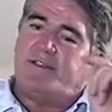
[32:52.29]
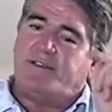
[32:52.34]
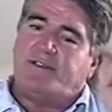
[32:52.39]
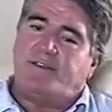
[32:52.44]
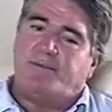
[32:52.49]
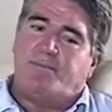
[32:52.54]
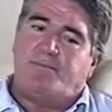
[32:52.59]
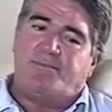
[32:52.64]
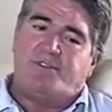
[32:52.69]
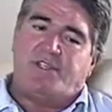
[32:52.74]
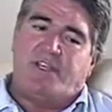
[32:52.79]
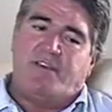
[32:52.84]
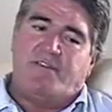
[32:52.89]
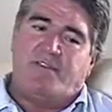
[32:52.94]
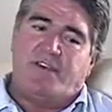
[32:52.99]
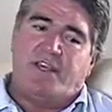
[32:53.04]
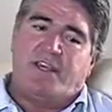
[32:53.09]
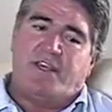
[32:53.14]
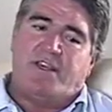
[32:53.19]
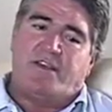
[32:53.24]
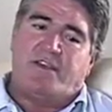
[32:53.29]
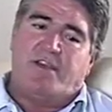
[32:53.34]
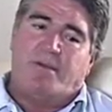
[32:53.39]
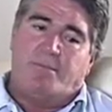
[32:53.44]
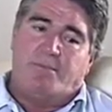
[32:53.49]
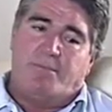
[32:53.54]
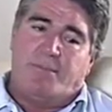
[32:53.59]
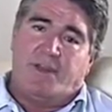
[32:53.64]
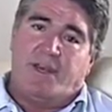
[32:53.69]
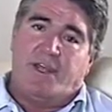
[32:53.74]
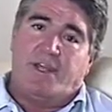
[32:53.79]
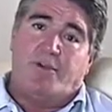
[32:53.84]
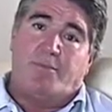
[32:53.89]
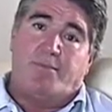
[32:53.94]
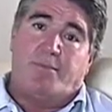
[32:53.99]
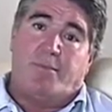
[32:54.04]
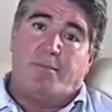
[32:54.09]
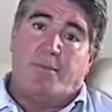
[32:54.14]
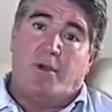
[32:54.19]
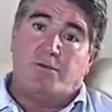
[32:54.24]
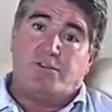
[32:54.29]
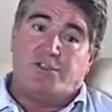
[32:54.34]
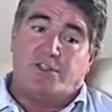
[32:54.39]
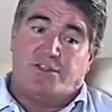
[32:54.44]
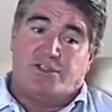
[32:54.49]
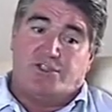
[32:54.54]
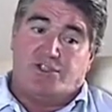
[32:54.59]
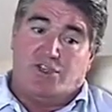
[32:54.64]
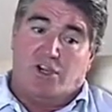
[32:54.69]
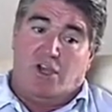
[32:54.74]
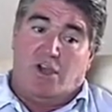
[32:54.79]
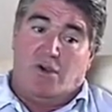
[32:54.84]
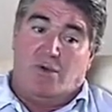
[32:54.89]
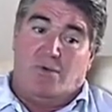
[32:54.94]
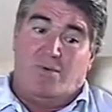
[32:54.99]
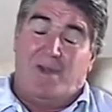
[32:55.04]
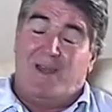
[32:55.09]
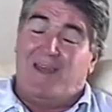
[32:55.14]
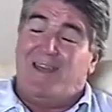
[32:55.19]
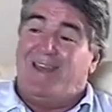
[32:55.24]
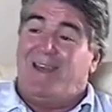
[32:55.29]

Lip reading: the TV company who promoted the show